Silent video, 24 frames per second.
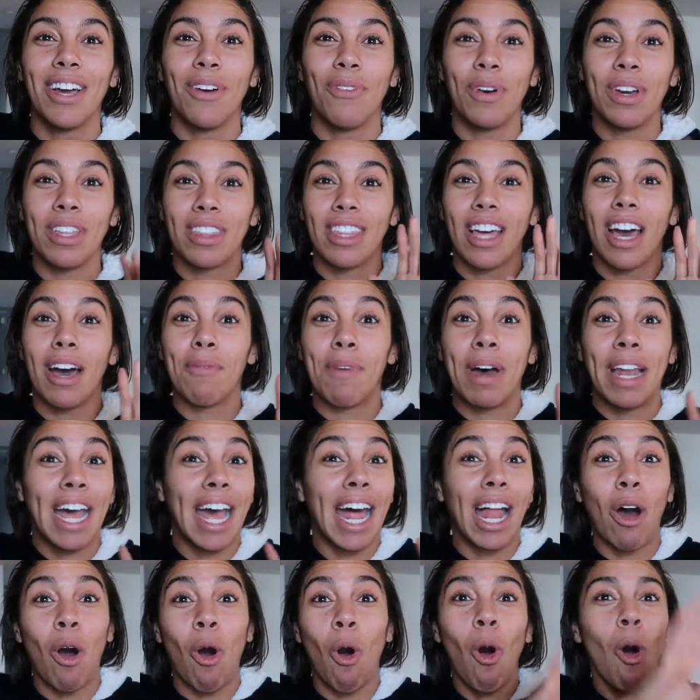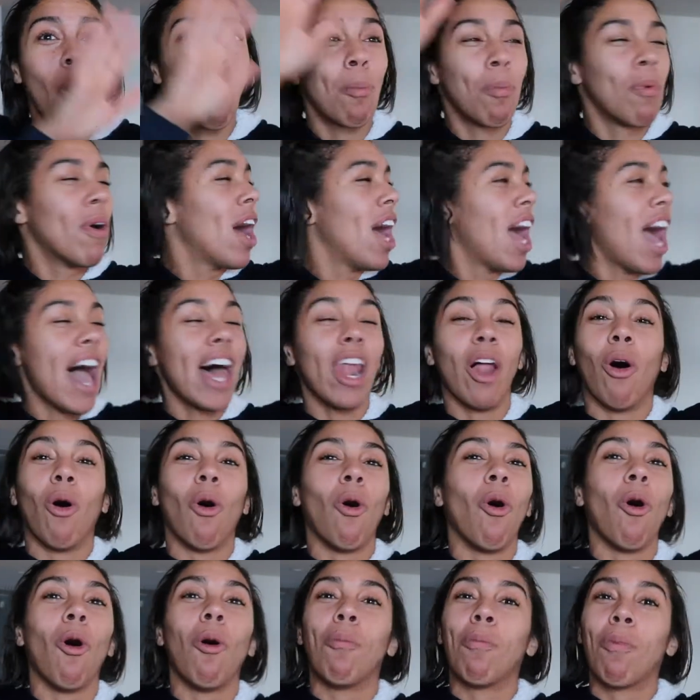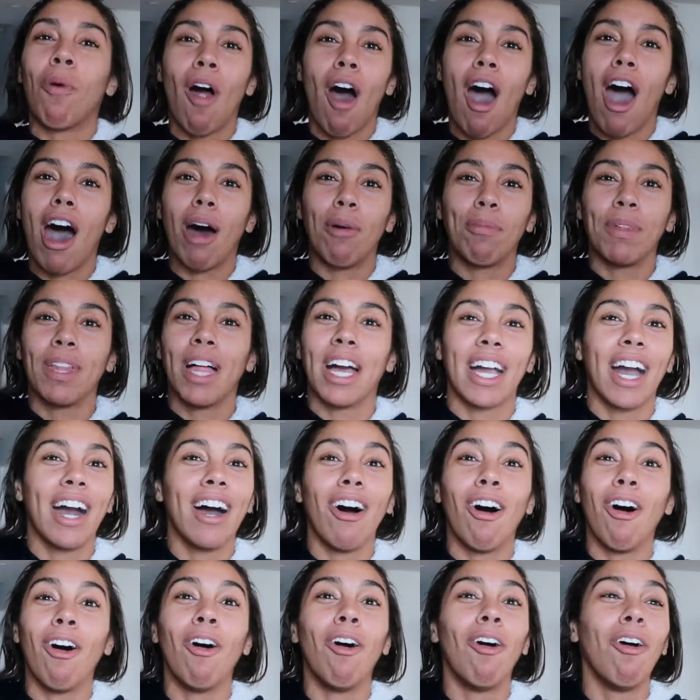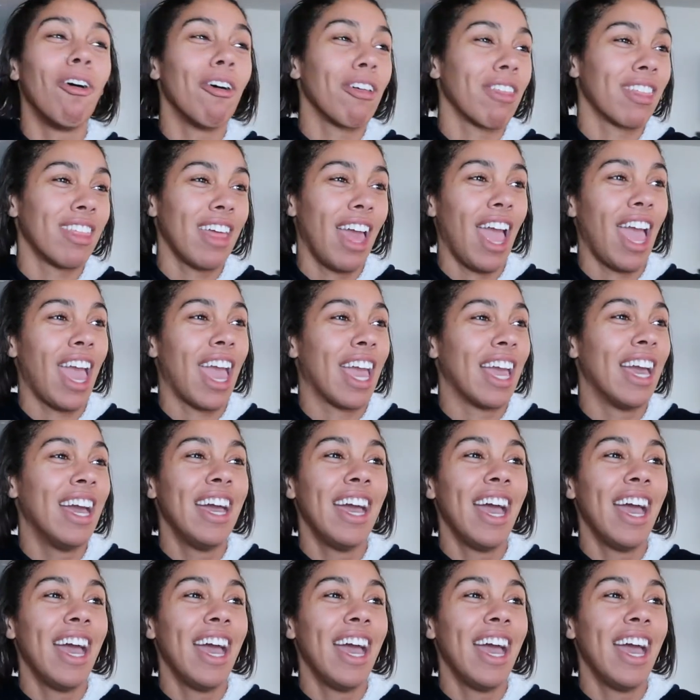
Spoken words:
With I had a whole prop, like a whole thing.